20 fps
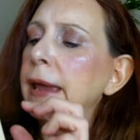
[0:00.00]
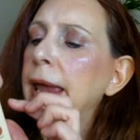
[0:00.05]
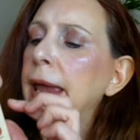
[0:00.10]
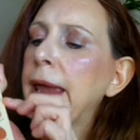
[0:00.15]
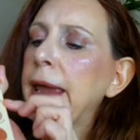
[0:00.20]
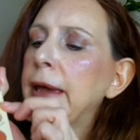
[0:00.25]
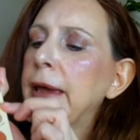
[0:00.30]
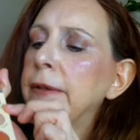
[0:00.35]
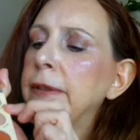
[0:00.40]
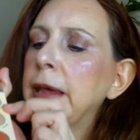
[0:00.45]

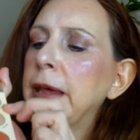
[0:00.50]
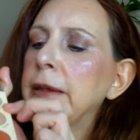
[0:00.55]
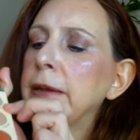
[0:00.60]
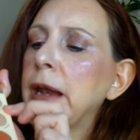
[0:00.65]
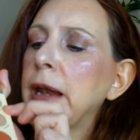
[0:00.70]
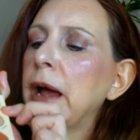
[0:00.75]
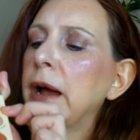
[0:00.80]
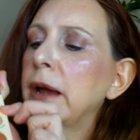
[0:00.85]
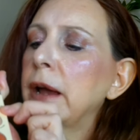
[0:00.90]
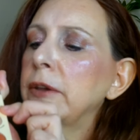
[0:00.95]
And
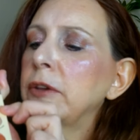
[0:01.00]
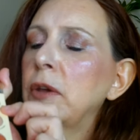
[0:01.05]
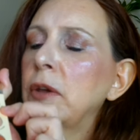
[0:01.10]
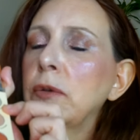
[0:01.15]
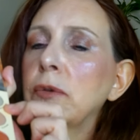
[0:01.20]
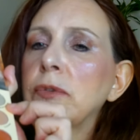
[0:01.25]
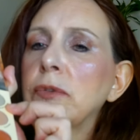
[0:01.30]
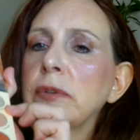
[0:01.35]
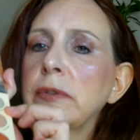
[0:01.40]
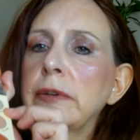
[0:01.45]
then I
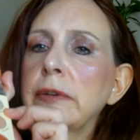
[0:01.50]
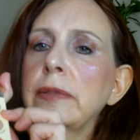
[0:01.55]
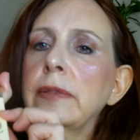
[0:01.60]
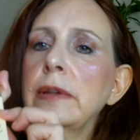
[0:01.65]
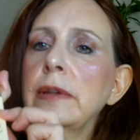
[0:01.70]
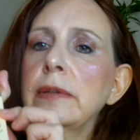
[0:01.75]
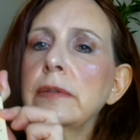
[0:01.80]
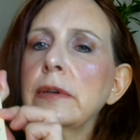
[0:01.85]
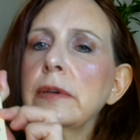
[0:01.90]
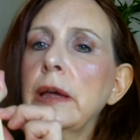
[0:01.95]
used
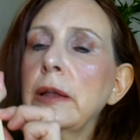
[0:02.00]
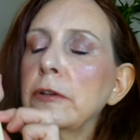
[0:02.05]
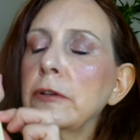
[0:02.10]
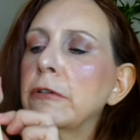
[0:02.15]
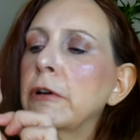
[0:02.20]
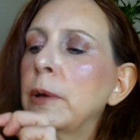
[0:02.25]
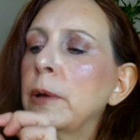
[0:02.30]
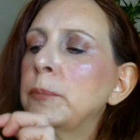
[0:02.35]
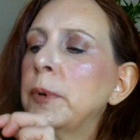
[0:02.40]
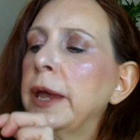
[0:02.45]
this
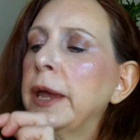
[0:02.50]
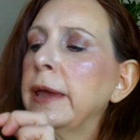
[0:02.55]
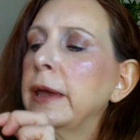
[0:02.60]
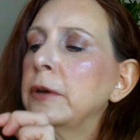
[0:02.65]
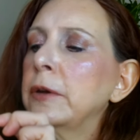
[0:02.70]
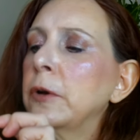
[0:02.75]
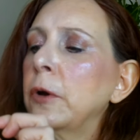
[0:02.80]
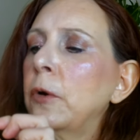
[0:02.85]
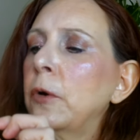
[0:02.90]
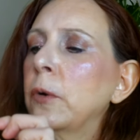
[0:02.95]
color on my
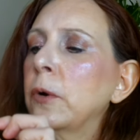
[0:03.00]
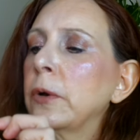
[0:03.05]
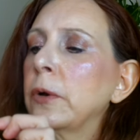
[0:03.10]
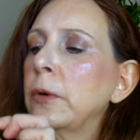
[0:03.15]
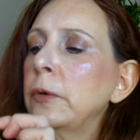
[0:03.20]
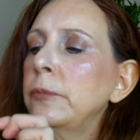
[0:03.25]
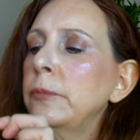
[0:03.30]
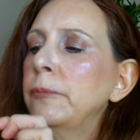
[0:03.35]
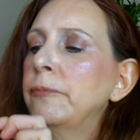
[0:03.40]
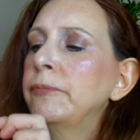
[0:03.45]
inner
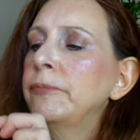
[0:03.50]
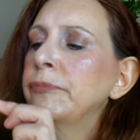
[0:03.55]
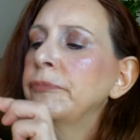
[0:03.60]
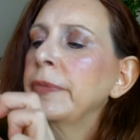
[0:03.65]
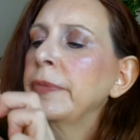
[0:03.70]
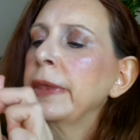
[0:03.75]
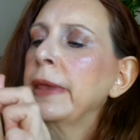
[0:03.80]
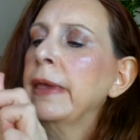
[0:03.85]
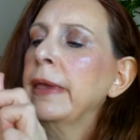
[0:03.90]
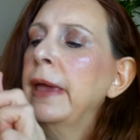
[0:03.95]
corner.
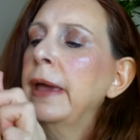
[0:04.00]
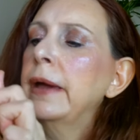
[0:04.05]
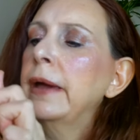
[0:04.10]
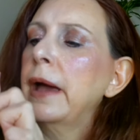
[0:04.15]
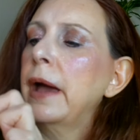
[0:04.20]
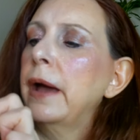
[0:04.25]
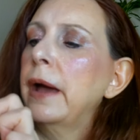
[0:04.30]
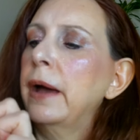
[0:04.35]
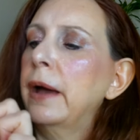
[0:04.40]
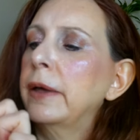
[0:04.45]

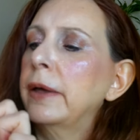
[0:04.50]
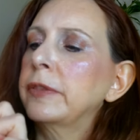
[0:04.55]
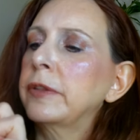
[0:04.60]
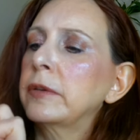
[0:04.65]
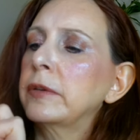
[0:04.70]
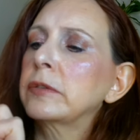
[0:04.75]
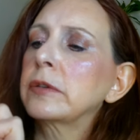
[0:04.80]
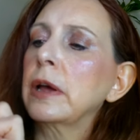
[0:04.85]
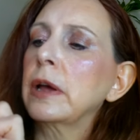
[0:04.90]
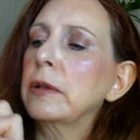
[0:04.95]
Uh,
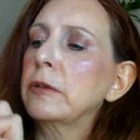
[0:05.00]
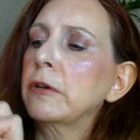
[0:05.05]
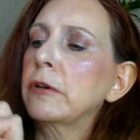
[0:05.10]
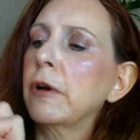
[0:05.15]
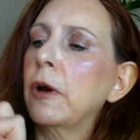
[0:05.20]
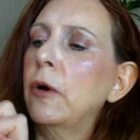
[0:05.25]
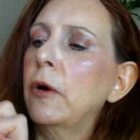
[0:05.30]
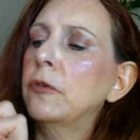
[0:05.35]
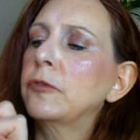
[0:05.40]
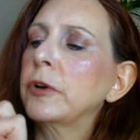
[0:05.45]
this
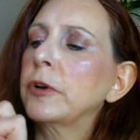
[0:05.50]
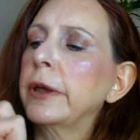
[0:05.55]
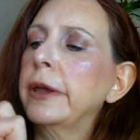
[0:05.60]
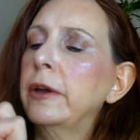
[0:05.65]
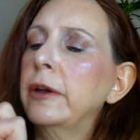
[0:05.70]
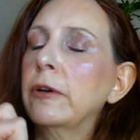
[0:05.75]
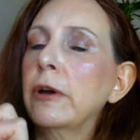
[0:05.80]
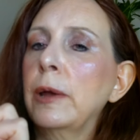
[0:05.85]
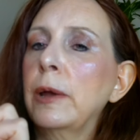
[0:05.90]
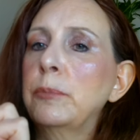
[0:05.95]
color over
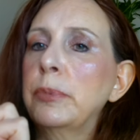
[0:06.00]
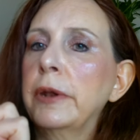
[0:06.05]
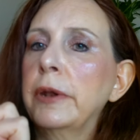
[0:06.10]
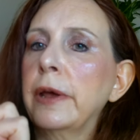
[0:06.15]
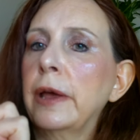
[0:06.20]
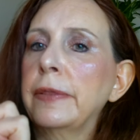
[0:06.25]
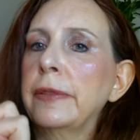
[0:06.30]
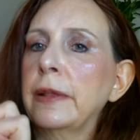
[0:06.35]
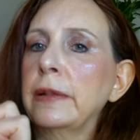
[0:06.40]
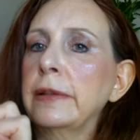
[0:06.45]
here I put
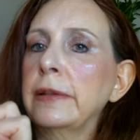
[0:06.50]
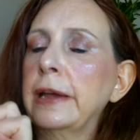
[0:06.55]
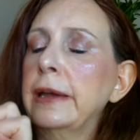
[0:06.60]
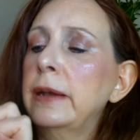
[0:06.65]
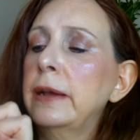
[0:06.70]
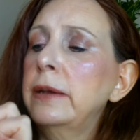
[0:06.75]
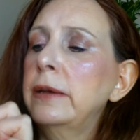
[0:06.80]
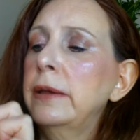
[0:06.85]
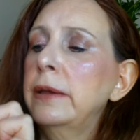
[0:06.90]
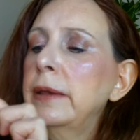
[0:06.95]
on the
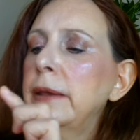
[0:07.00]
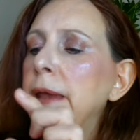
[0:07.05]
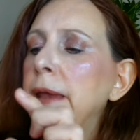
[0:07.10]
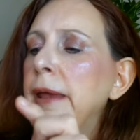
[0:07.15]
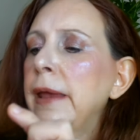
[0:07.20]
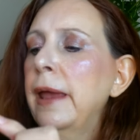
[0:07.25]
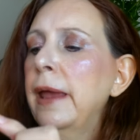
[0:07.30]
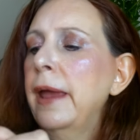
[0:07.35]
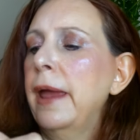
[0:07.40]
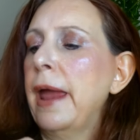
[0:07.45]
lid.
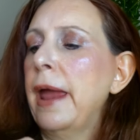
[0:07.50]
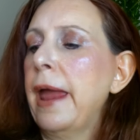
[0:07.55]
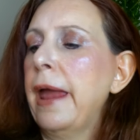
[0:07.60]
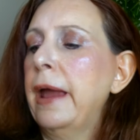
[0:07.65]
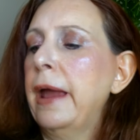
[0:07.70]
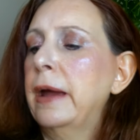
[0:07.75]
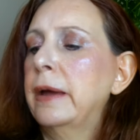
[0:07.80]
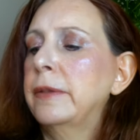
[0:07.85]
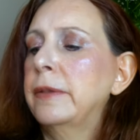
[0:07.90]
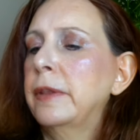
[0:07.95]

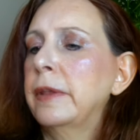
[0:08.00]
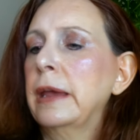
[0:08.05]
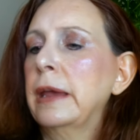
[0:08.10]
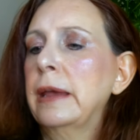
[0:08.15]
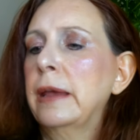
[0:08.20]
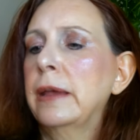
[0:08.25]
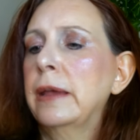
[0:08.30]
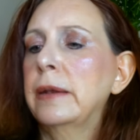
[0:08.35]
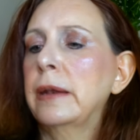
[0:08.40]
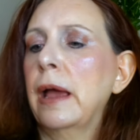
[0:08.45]
And
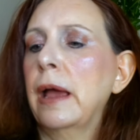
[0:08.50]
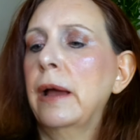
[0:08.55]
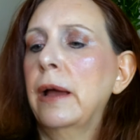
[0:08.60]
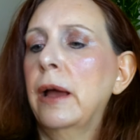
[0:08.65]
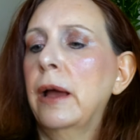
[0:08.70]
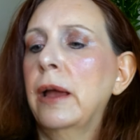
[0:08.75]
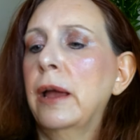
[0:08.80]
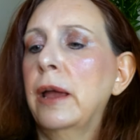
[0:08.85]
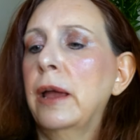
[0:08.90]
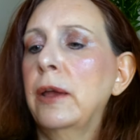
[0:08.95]
then
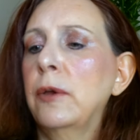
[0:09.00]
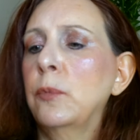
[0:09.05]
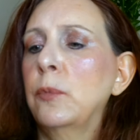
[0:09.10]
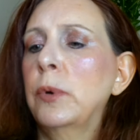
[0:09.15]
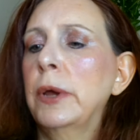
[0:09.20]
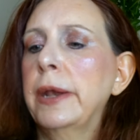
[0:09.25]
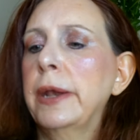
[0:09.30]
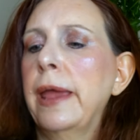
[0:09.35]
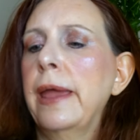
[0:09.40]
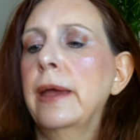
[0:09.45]
I
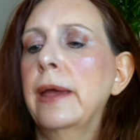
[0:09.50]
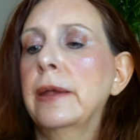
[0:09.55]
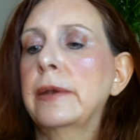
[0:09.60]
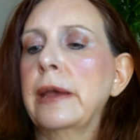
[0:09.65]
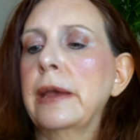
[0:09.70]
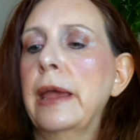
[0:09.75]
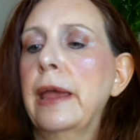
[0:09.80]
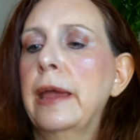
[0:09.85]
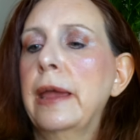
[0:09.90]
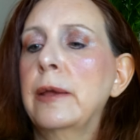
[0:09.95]
went
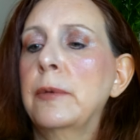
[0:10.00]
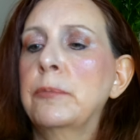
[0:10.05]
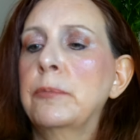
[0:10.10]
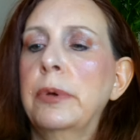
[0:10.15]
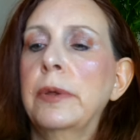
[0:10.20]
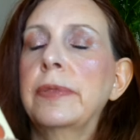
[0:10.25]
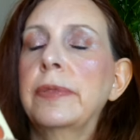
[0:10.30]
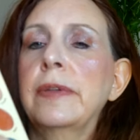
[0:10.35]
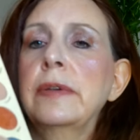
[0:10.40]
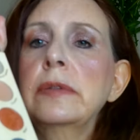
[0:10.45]
ahead and
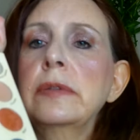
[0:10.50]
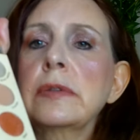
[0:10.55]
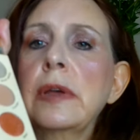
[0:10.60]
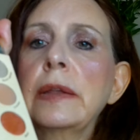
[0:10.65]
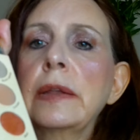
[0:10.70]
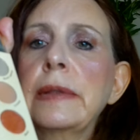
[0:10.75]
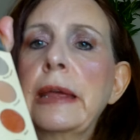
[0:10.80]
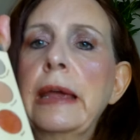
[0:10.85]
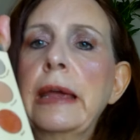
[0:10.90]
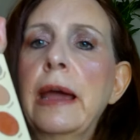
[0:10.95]
put this
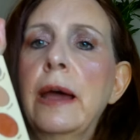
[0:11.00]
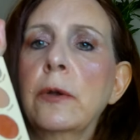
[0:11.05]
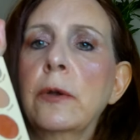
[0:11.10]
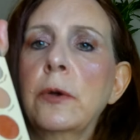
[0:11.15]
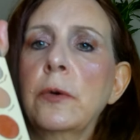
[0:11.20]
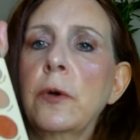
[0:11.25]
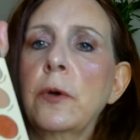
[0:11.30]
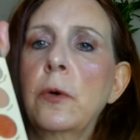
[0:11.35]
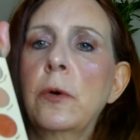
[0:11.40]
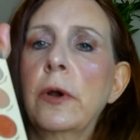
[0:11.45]
on the
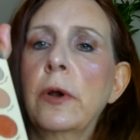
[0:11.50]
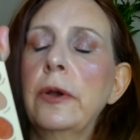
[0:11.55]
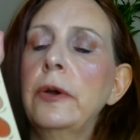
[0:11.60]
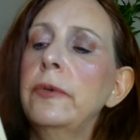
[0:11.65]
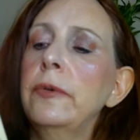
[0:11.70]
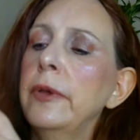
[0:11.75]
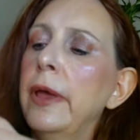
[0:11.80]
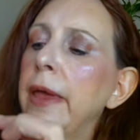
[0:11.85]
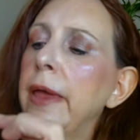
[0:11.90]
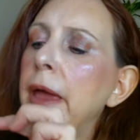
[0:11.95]
outer
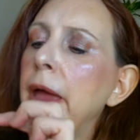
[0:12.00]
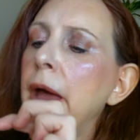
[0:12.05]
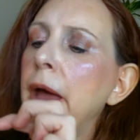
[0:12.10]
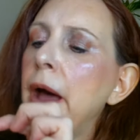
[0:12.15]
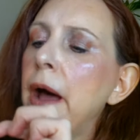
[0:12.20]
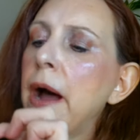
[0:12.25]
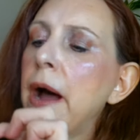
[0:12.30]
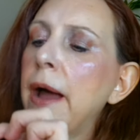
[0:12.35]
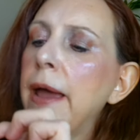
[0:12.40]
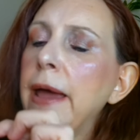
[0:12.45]
corner.
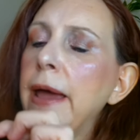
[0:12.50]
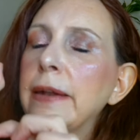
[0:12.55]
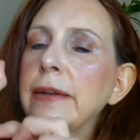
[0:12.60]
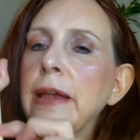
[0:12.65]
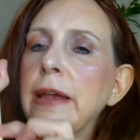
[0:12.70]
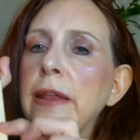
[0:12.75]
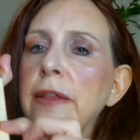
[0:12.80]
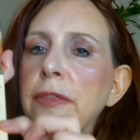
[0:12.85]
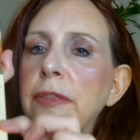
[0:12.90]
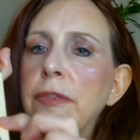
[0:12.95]
I
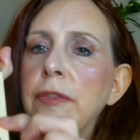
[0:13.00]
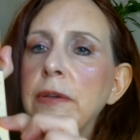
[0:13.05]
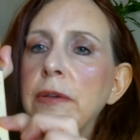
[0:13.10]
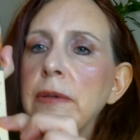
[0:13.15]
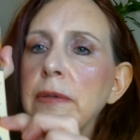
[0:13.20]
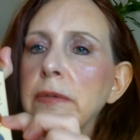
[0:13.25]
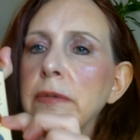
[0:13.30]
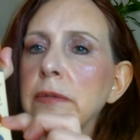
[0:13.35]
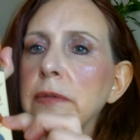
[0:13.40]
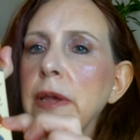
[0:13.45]
added
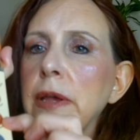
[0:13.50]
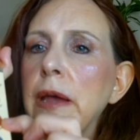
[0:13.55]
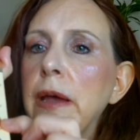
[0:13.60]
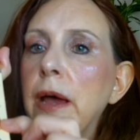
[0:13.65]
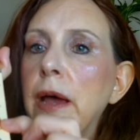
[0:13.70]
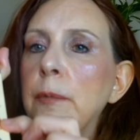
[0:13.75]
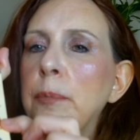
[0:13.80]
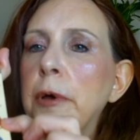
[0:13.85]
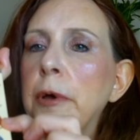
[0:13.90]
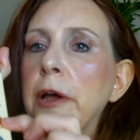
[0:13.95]
this
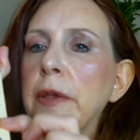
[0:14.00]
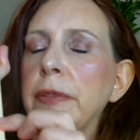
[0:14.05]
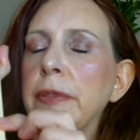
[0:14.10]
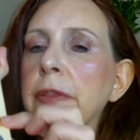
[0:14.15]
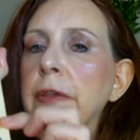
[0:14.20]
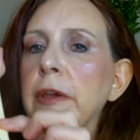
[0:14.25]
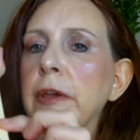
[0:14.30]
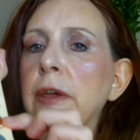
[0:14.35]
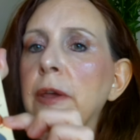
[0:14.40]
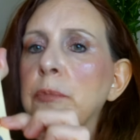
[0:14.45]
up on
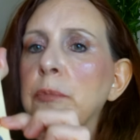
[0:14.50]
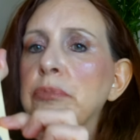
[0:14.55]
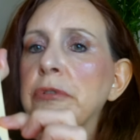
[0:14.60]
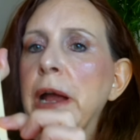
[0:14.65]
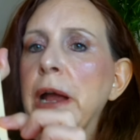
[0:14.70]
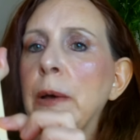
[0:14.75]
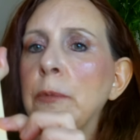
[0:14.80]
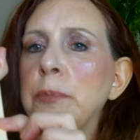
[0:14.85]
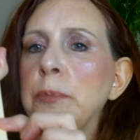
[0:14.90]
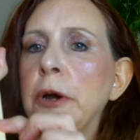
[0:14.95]
the
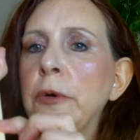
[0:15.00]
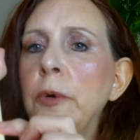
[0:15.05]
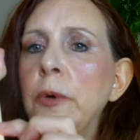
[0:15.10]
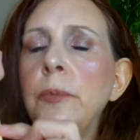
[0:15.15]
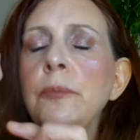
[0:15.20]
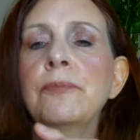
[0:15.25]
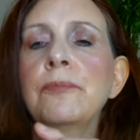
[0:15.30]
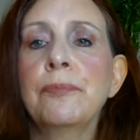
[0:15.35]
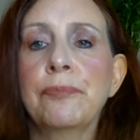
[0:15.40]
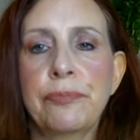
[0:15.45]
brow bone.